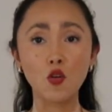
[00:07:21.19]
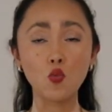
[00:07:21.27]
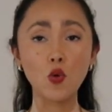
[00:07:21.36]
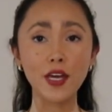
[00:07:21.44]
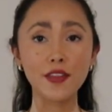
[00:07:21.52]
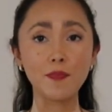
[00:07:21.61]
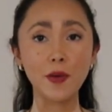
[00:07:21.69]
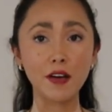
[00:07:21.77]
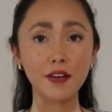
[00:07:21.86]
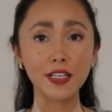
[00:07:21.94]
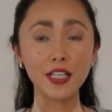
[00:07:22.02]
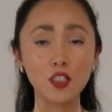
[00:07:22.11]
with
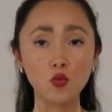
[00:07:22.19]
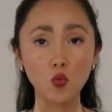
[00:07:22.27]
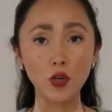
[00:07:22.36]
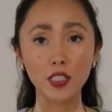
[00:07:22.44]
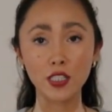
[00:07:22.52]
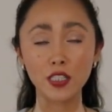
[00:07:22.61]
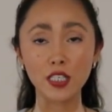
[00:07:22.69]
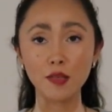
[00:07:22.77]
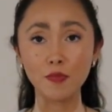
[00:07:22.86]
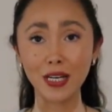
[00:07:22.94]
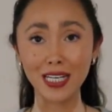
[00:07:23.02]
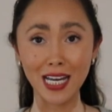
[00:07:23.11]
pairing it with the
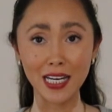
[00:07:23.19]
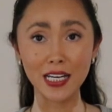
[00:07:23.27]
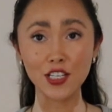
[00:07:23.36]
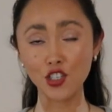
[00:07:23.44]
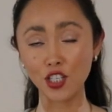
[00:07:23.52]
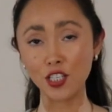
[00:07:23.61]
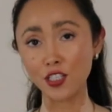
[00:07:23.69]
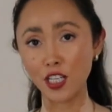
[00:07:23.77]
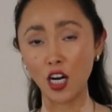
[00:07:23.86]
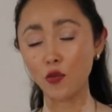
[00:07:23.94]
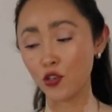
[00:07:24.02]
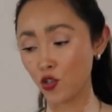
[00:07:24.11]
banana jeans that
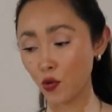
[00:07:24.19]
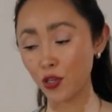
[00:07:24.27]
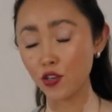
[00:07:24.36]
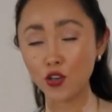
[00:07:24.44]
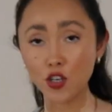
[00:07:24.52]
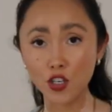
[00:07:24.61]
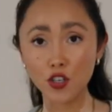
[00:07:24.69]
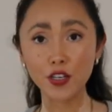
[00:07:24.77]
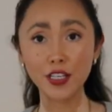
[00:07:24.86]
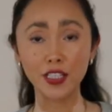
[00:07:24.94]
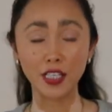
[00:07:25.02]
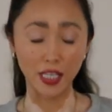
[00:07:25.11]
I was showing you earlier in the